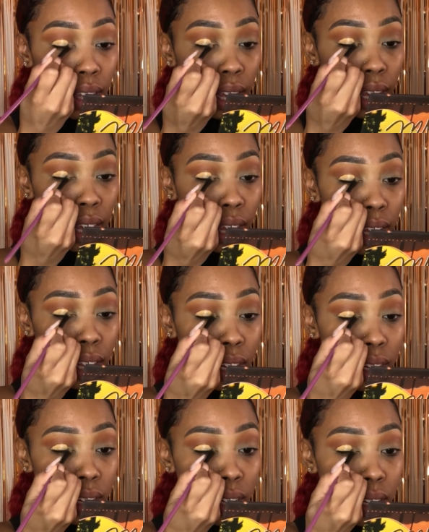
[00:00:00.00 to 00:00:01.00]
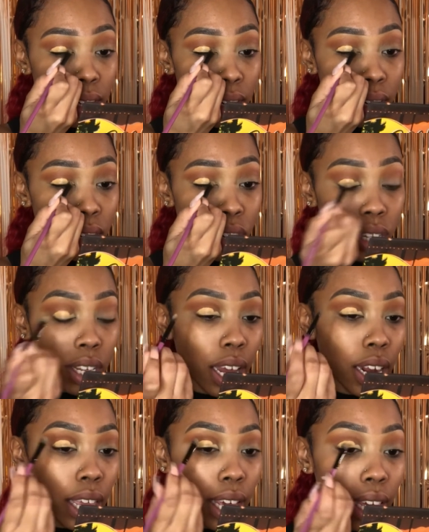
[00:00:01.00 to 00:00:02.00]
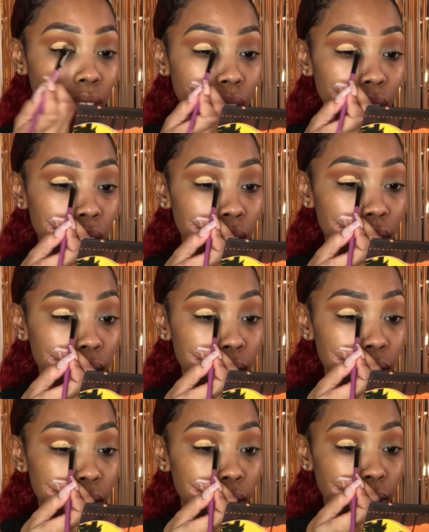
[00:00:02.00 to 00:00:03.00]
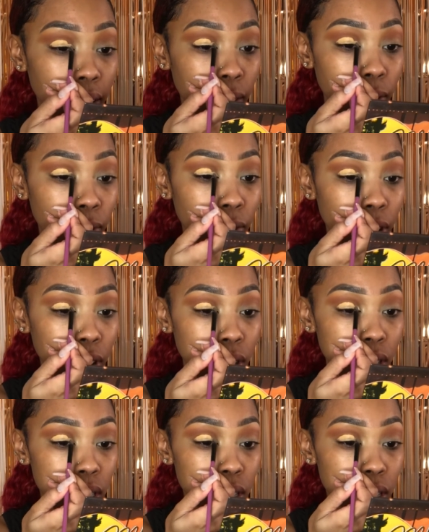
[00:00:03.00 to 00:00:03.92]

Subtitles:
and just kind of like get the lid down first.